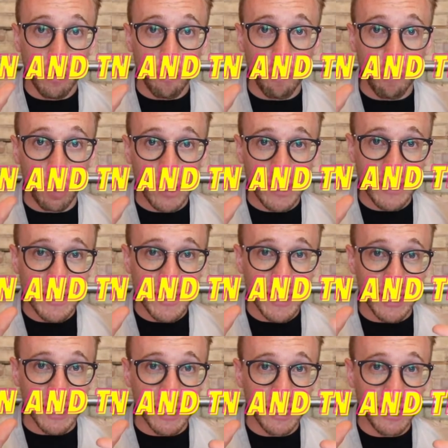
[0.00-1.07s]

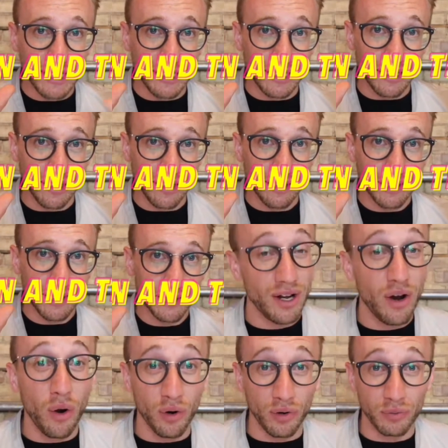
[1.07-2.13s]
14.
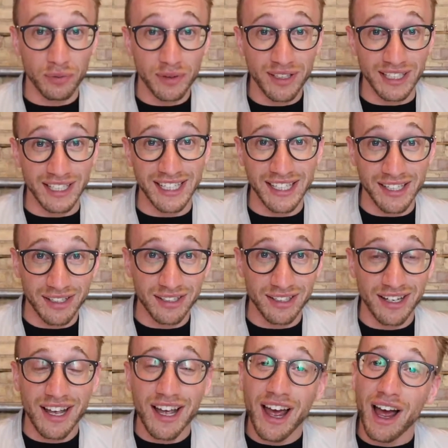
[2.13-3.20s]
Or really here,
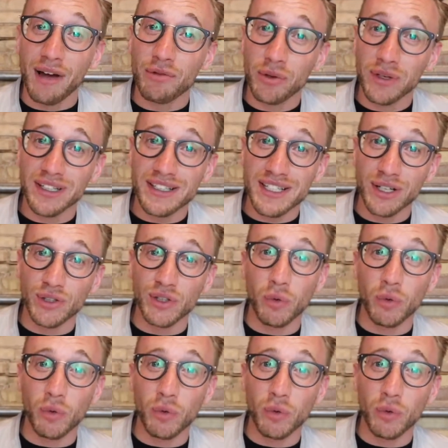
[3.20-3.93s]
I'm going to tell